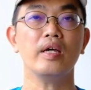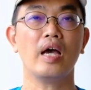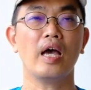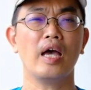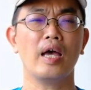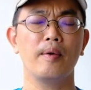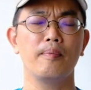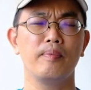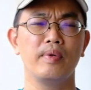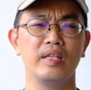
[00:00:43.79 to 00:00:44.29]

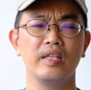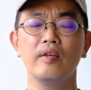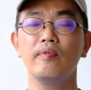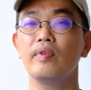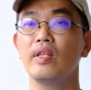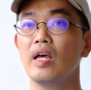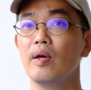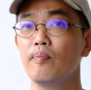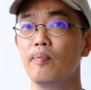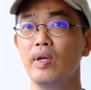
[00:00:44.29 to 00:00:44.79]
I believe
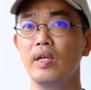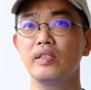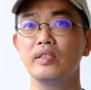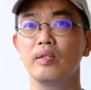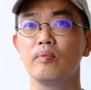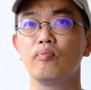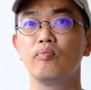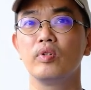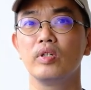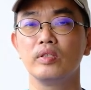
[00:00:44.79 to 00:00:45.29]
they are based
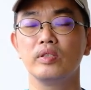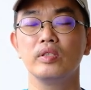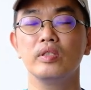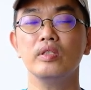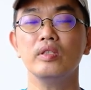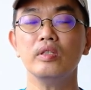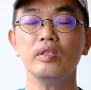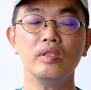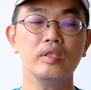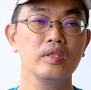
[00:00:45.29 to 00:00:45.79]
in
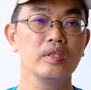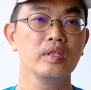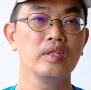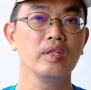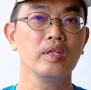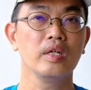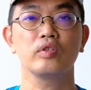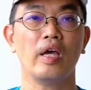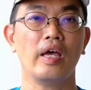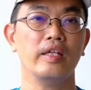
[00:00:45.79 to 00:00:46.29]
Brazil,
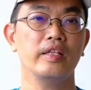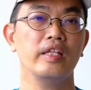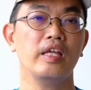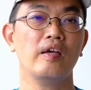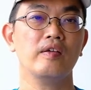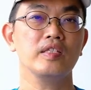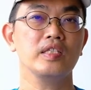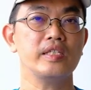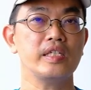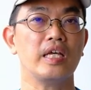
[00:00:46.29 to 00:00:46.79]
and they
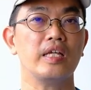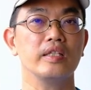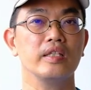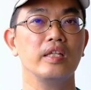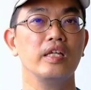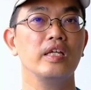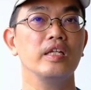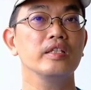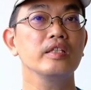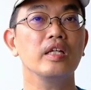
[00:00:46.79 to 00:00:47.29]
have set
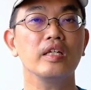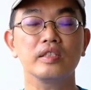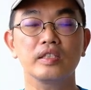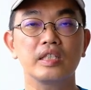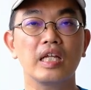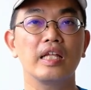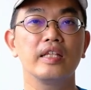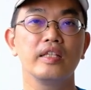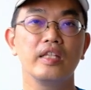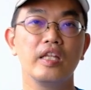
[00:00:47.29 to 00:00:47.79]
the third
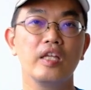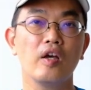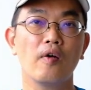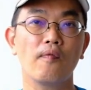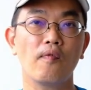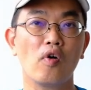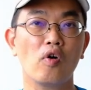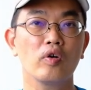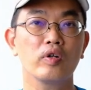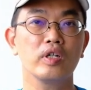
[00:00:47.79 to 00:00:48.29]
Sunday
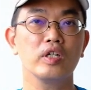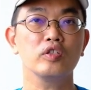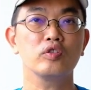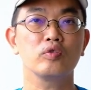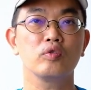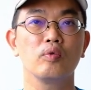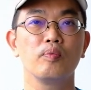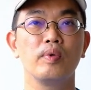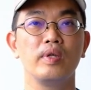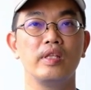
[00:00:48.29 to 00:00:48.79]
of
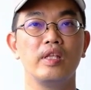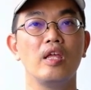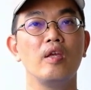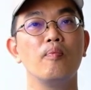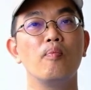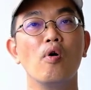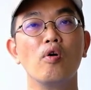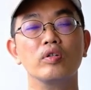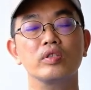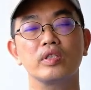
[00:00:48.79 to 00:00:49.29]
August to be the
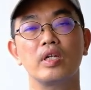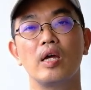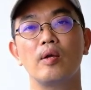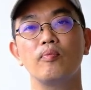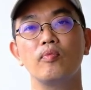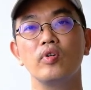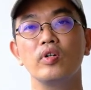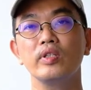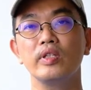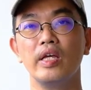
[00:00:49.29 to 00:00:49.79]
Box
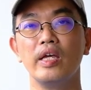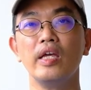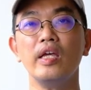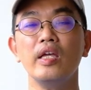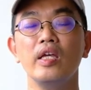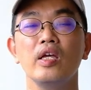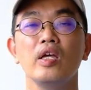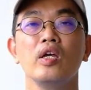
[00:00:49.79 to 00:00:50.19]
Camera Day,